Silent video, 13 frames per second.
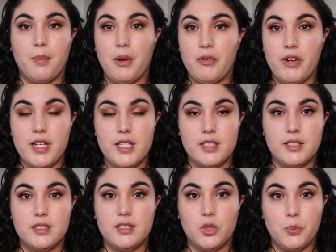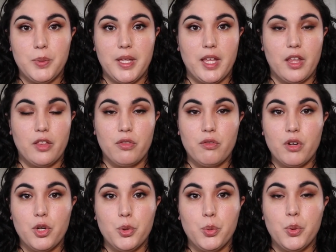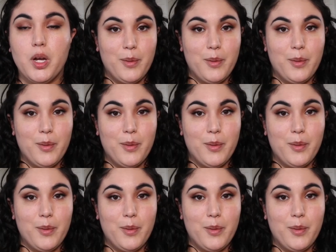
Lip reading: My redness is still peeking through.